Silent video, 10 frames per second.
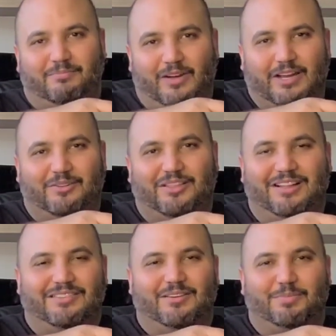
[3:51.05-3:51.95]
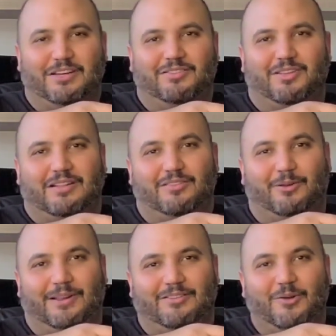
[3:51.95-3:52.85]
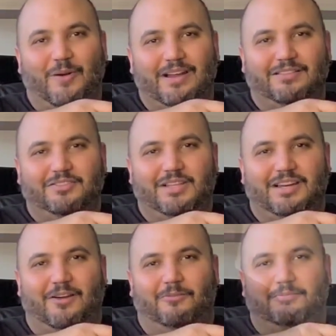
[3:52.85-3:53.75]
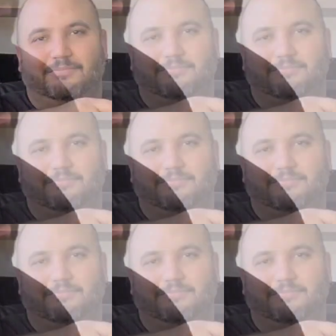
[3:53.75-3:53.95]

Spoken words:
final thoughts and opinions on it. So let's go ahead and do that now.